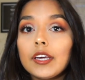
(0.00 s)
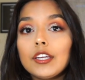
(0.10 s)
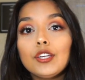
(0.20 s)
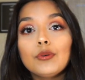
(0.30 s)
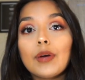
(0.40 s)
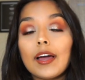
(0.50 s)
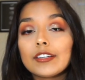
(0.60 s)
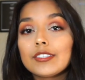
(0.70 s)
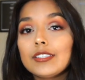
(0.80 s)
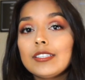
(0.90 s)
You
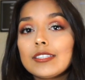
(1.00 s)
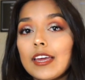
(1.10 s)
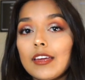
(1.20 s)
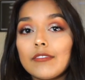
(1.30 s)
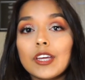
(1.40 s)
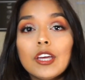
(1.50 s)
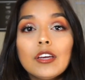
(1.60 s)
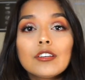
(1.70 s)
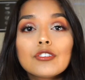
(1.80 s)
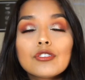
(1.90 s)
actually save
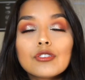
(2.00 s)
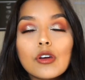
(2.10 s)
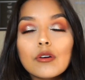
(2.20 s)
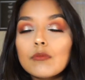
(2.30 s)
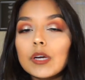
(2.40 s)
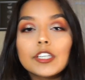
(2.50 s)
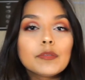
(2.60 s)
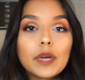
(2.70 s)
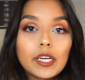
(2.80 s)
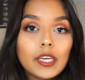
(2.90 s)
so much
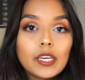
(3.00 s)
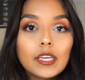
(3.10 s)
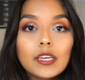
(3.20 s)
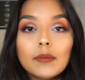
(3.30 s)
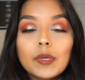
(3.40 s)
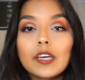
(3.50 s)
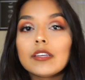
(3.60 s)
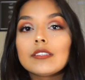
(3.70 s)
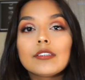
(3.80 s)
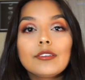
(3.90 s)
money
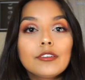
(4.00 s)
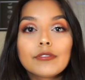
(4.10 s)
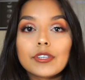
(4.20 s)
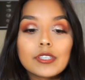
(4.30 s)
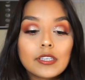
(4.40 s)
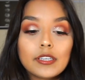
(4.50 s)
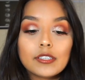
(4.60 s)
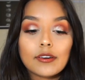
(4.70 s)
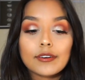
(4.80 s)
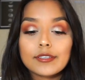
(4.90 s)
because
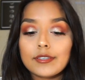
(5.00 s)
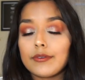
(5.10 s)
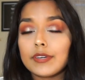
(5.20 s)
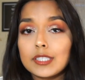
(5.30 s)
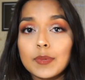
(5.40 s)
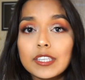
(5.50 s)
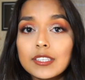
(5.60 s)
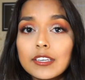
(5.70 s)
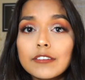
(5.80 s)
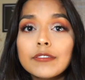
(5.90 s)
universities are so
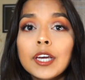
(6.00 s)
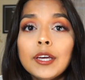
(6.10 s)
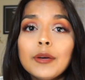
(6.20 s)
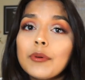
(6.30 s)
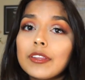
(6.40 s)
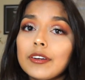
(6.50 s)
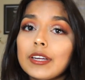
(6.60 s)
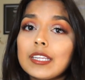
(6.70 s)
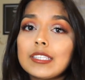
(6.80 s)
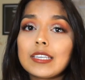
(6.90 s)
expensive, whether
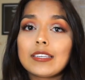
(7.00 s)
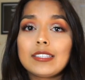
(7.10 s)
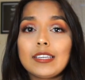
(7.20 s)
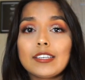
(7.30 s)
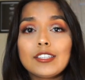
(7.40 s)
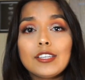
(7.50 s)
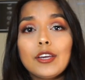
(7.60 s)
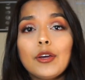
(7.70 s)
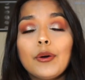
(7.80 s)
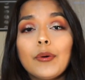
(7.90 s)
it's a
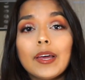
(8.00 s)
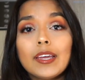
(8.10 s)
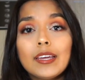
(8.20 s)
CSU,